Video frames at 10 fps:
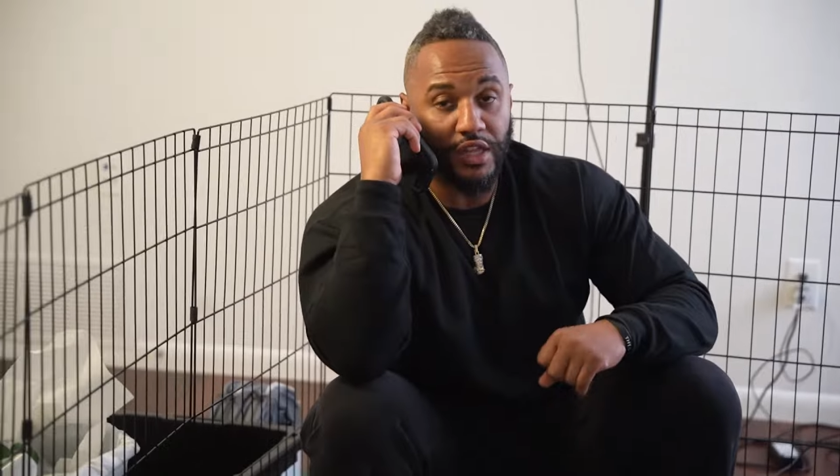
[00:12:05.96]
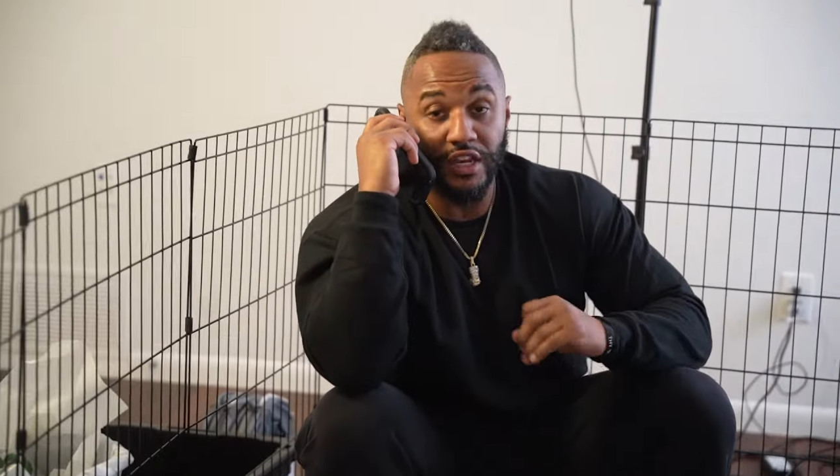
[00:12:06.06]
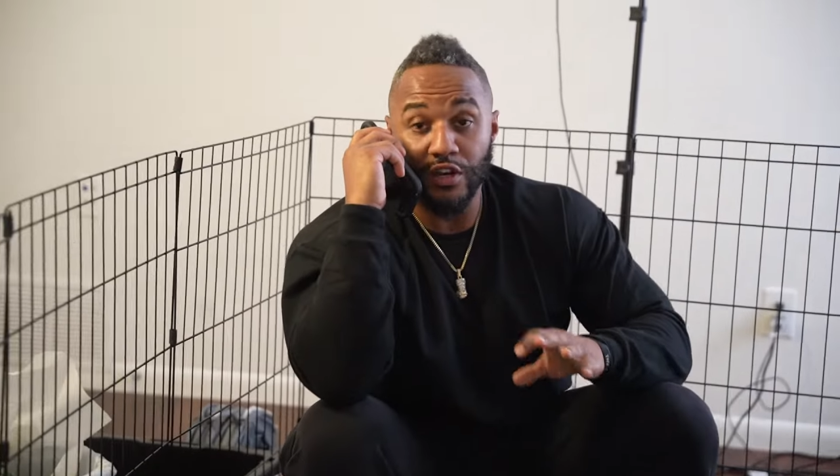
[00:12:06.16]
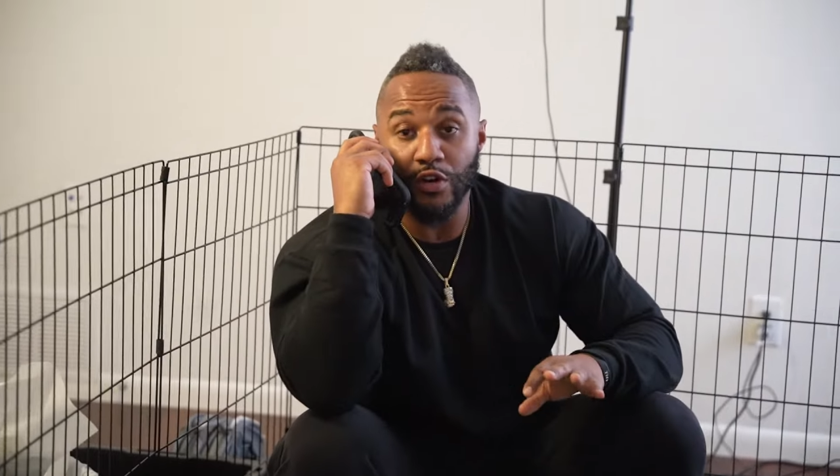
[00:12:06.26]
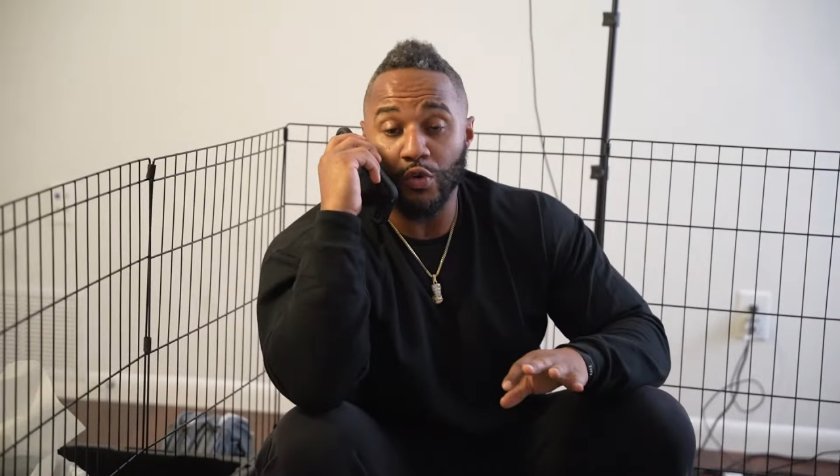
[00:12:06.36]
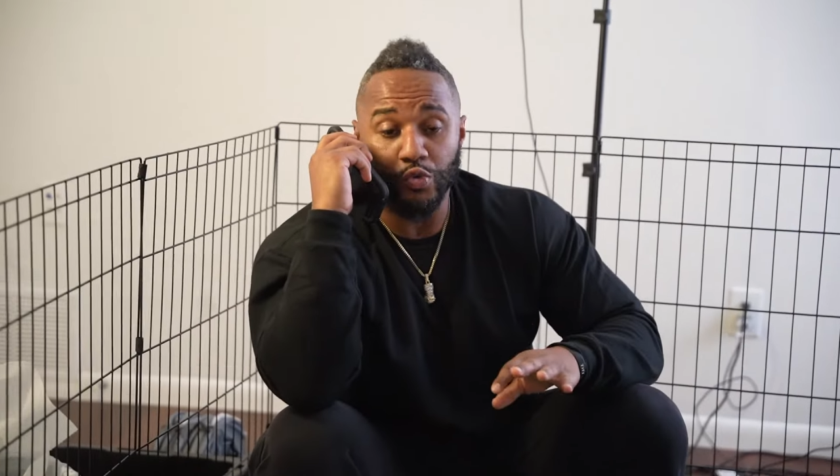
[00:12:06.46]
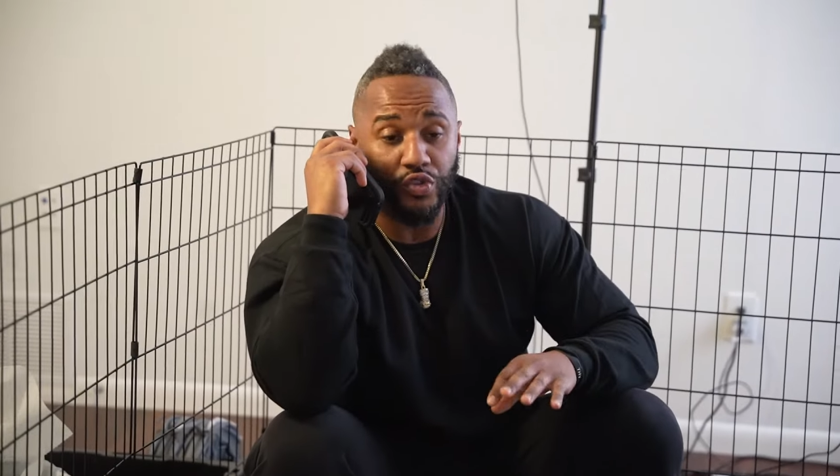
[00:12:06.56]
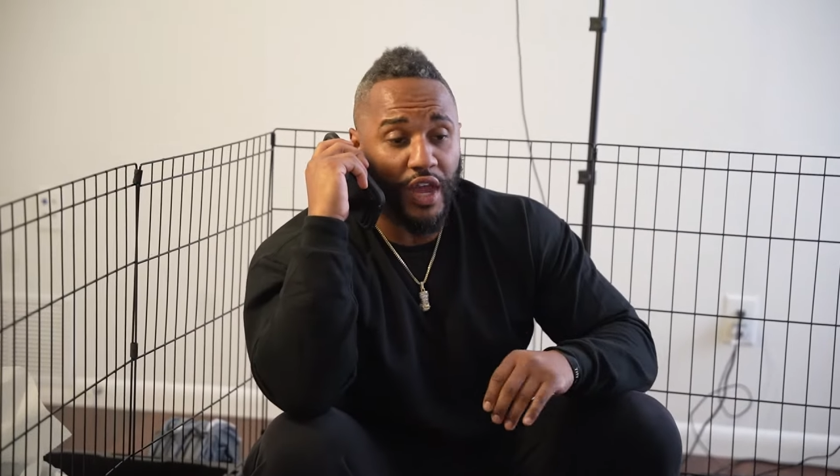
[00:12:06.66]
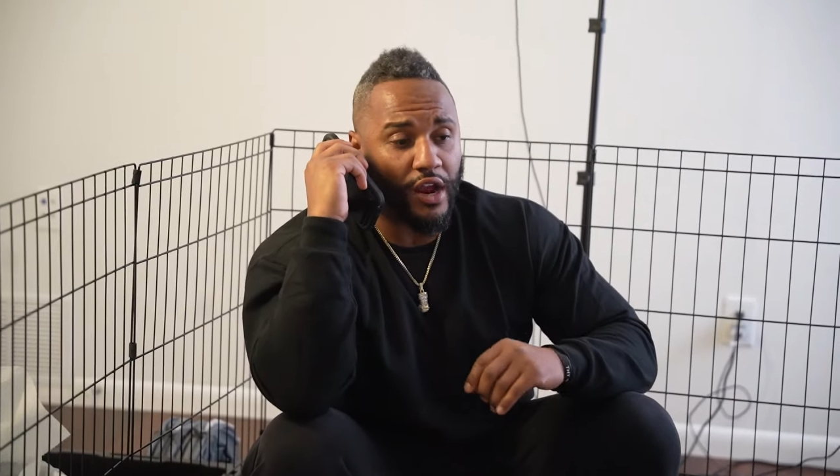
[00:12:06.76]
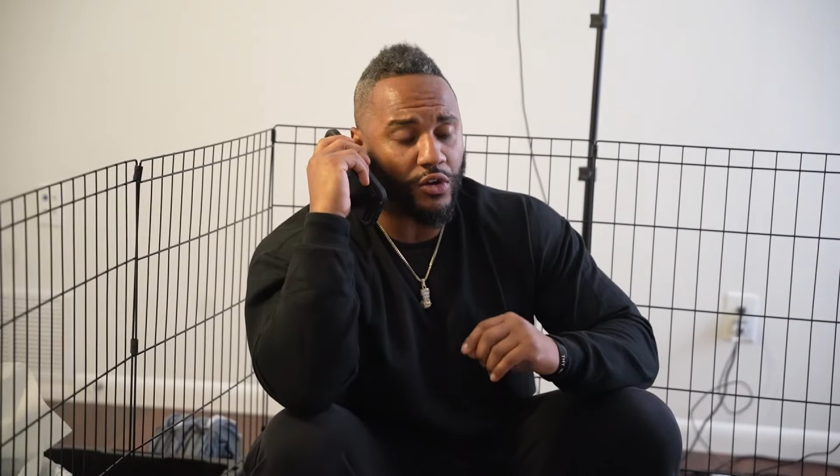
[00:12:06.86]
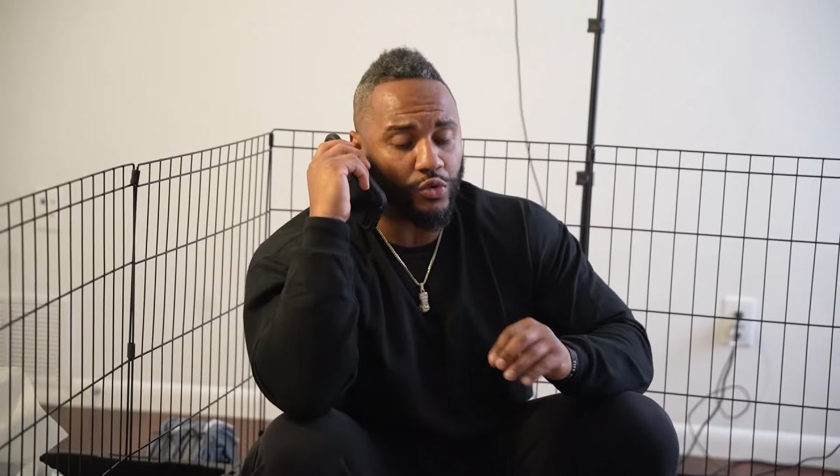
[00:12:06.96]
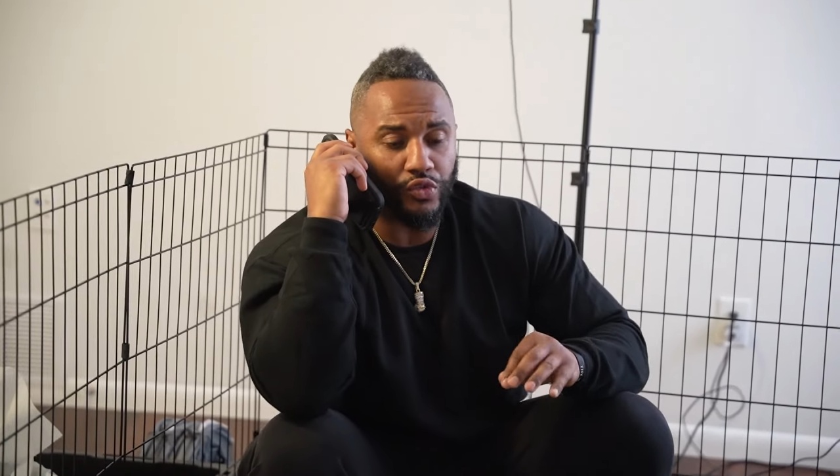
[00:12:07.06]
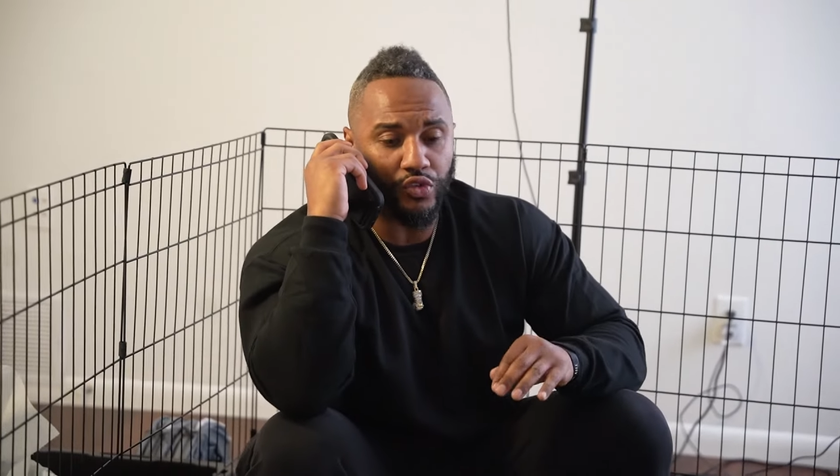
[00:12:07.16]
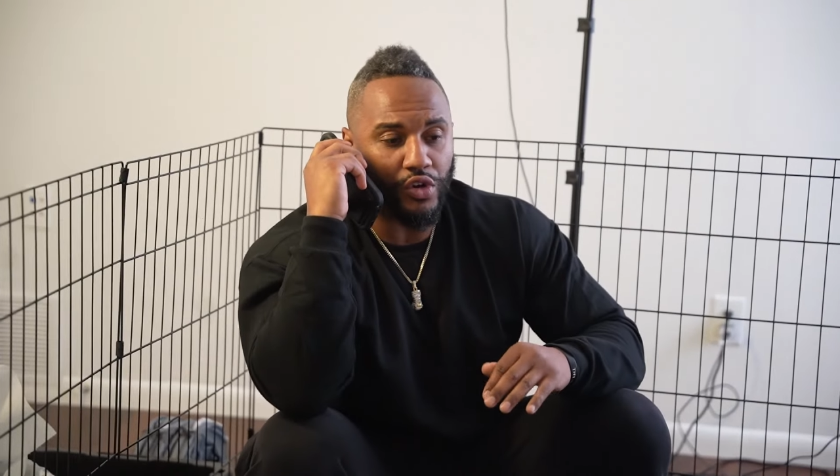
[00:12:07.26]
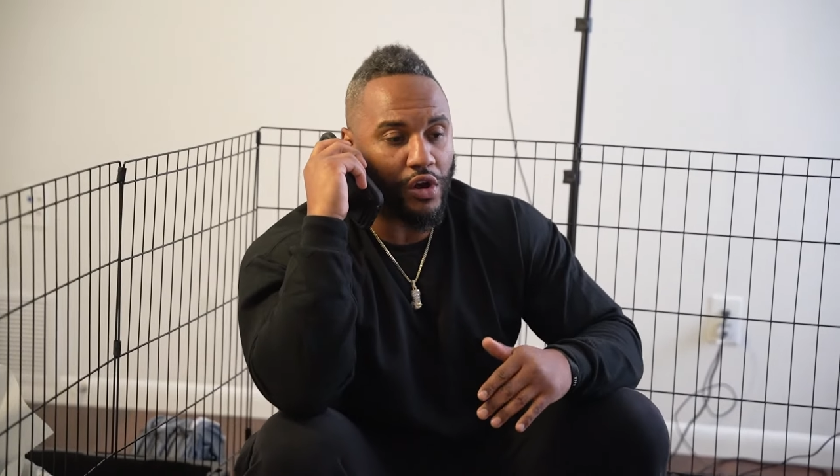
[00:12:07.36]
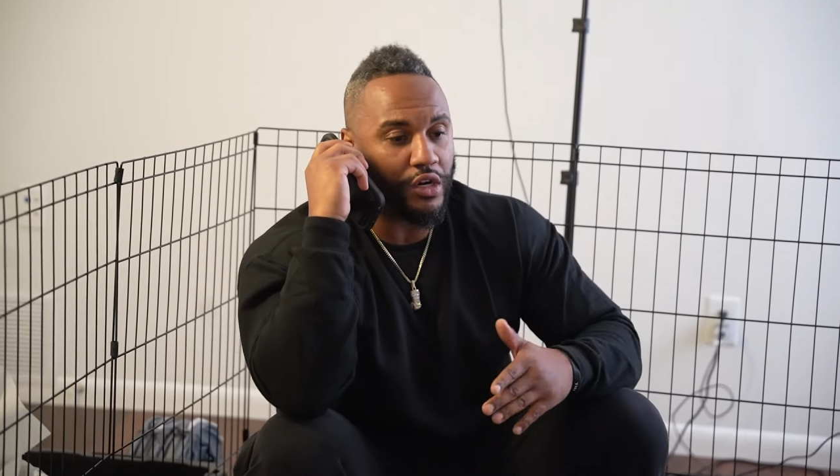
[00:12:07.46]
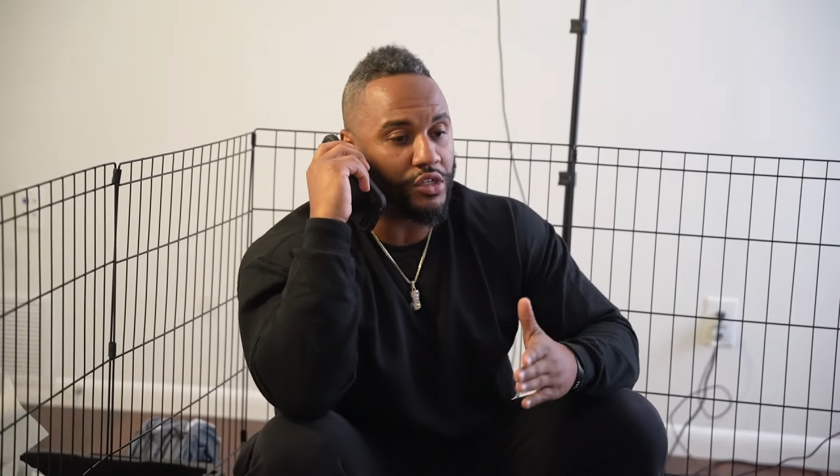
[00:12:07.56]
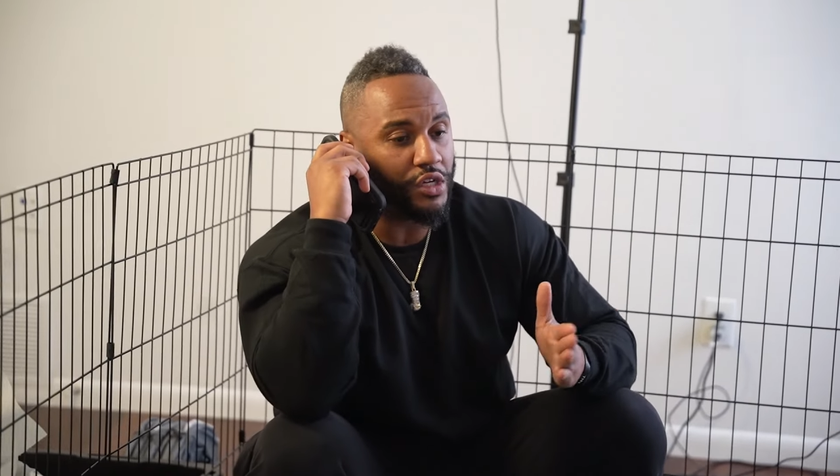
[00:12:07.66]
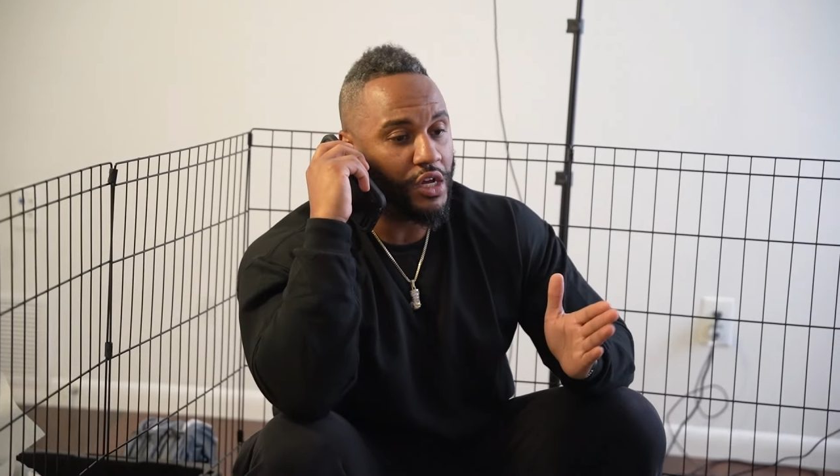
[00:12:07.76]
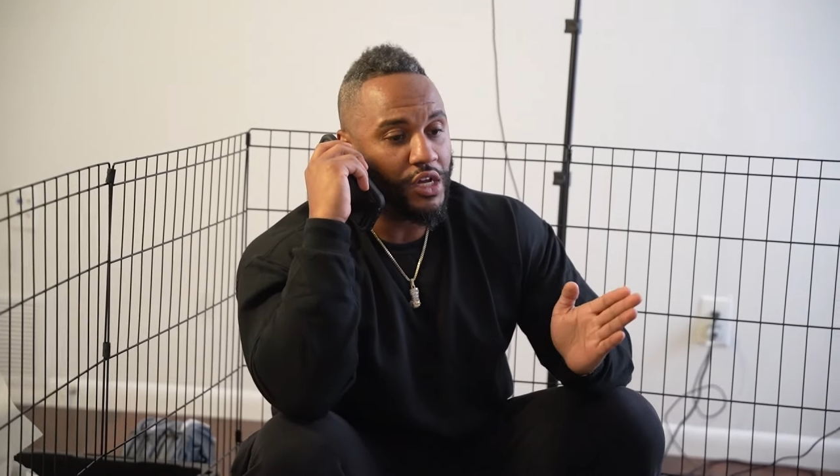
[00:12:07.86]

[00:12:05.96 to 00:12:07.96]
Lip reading: They need to know who's care, who's in charge,